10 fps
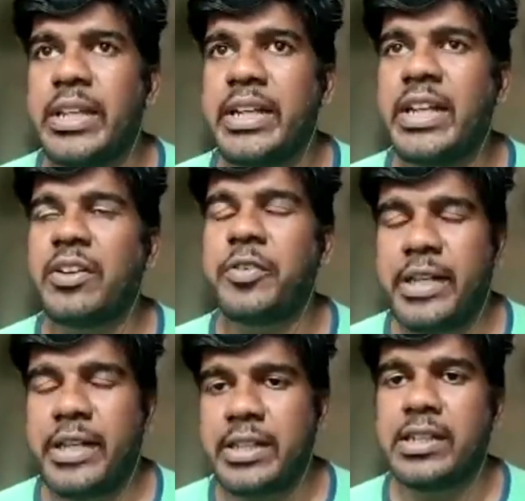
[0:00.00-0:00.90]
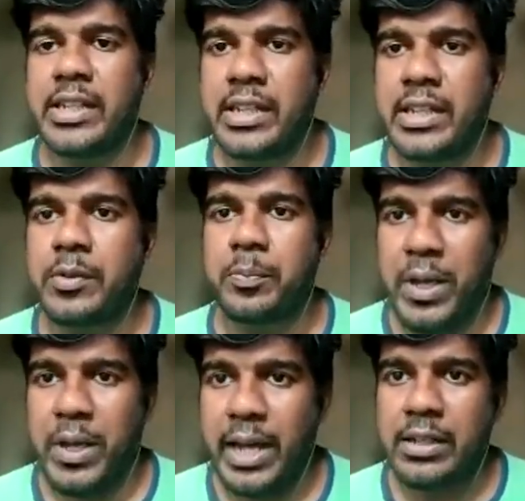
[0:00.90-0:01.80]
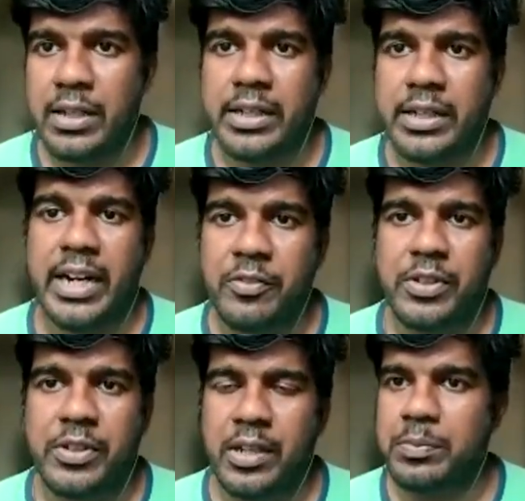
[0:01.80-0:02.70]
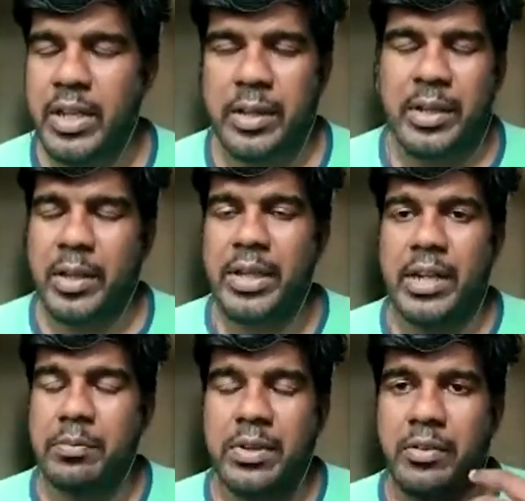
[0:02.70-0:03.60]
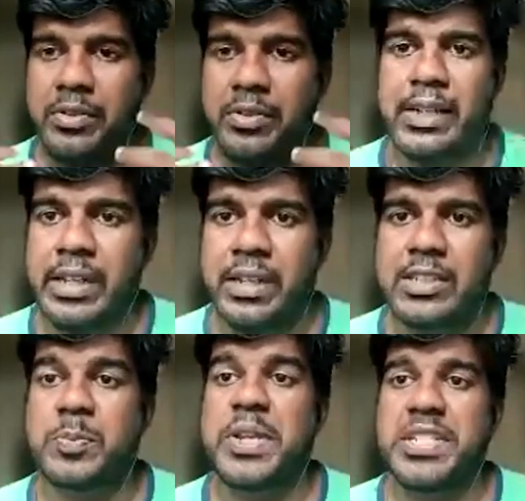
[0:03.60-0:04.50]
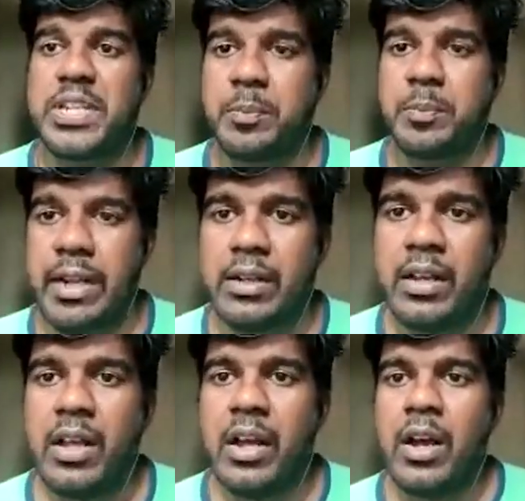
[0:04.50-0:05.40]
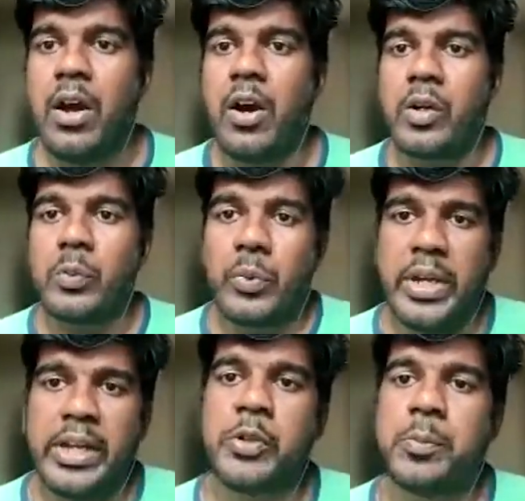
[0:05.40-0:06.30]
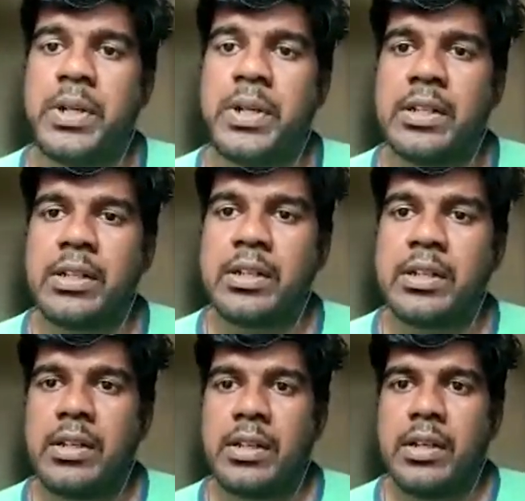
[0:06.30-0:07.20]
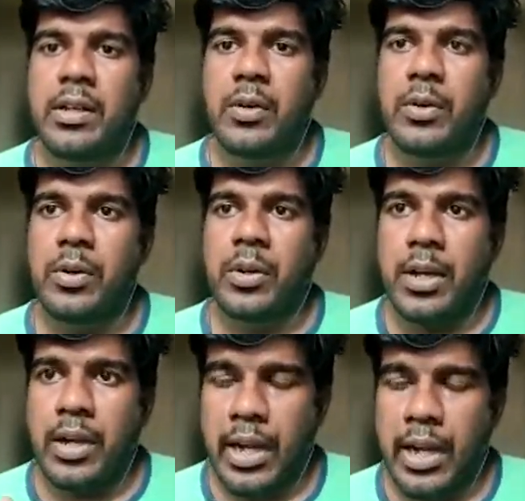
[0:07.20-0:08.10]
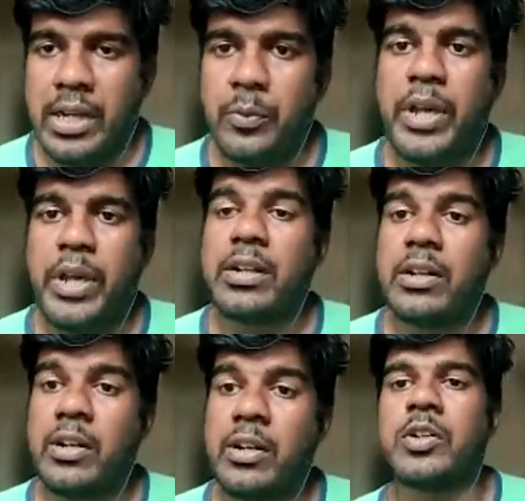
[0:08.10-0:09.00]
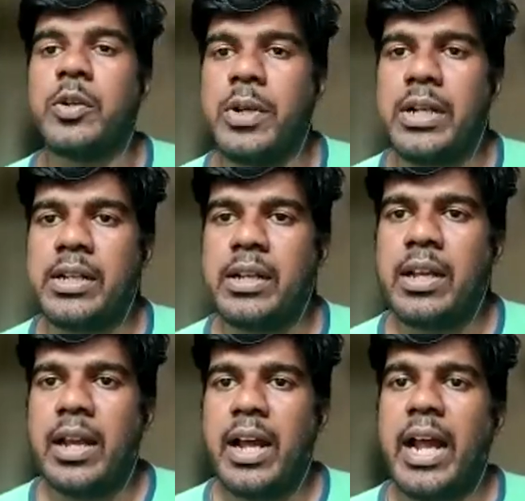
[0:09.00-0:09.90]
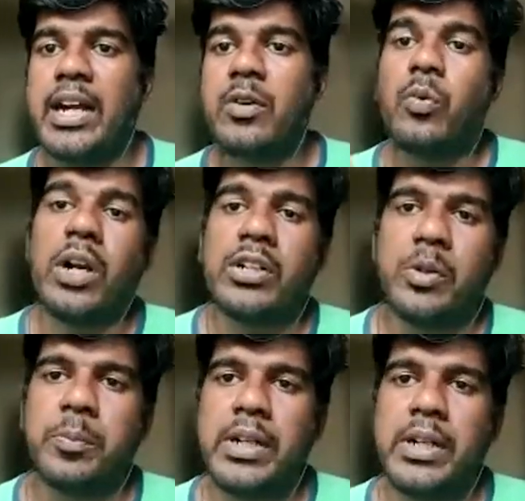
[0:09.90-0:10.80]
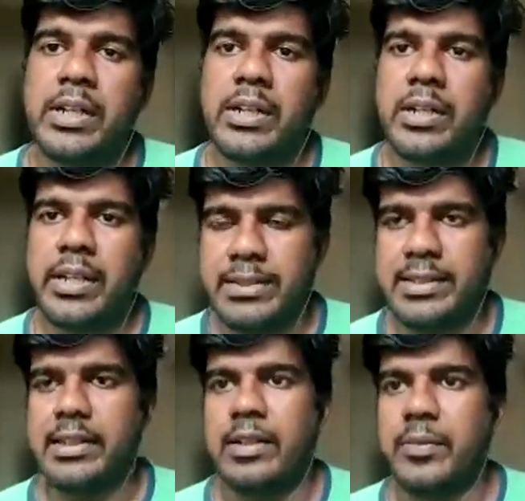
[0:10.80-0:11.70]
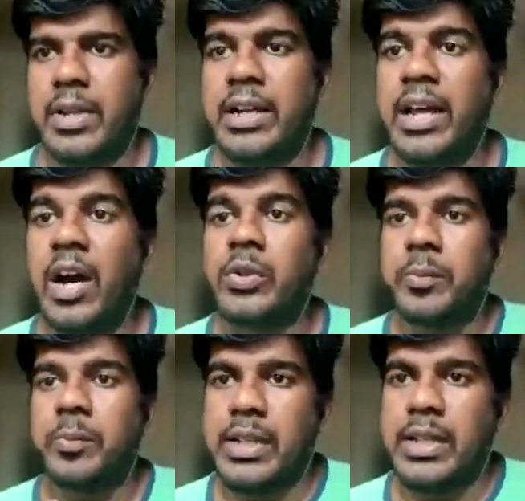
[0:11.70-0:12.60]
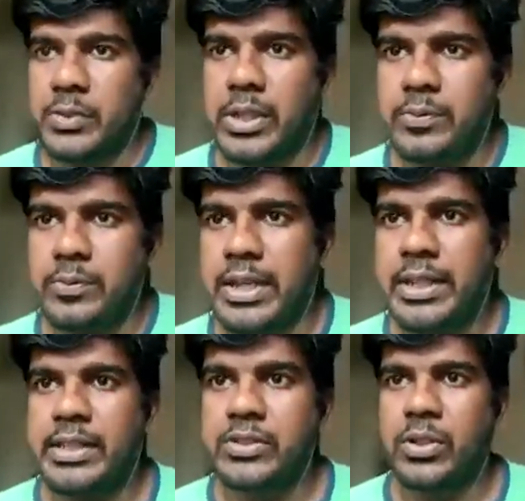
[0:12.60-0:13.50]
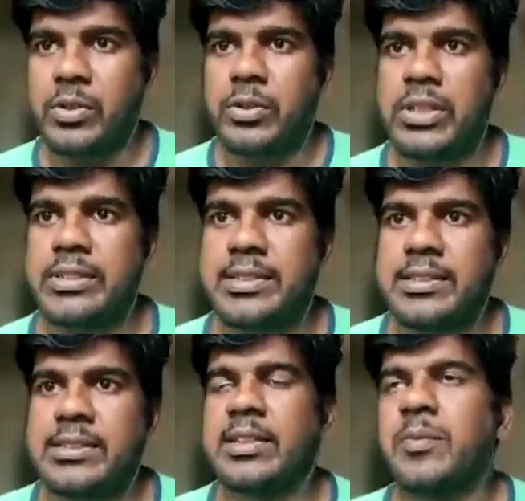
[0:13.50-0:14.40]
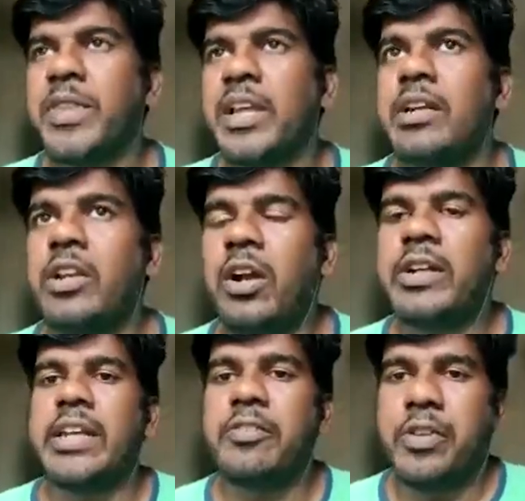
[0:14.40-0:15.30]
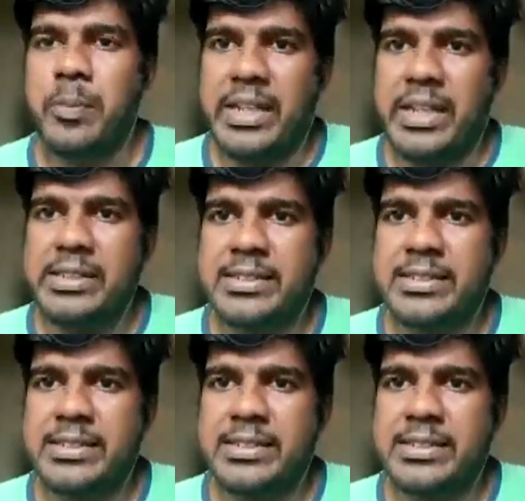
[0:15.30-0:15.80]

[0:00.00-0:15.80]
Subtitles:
a very clear plan, a draft, a very clear spatial plan on where to build and where not to build and what to build, etc. and how to build as well, right? Like, so in the sense, not every place